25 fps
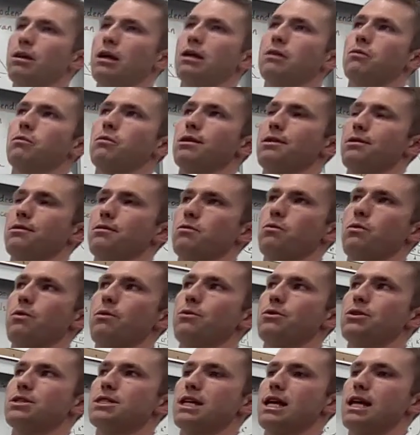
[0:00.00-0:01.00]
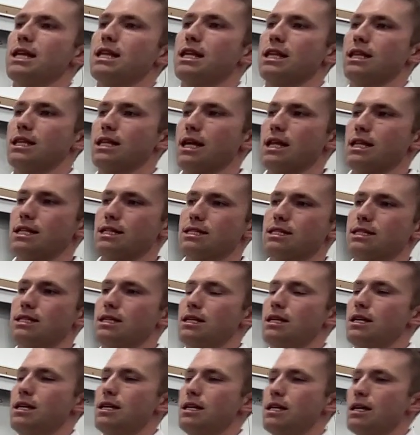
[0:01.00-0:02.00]
we would say that's
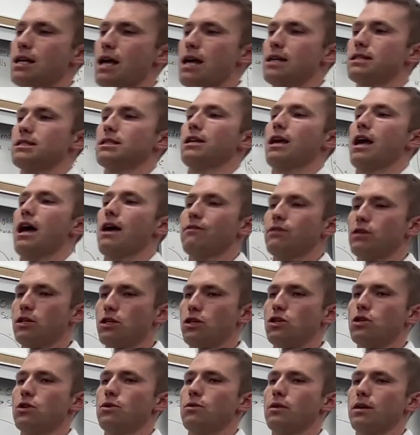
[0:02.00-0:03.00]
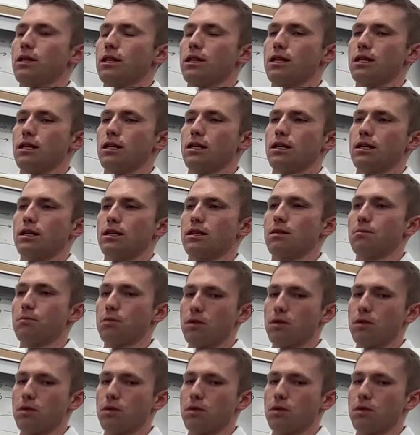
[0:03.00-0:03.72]
having to do with the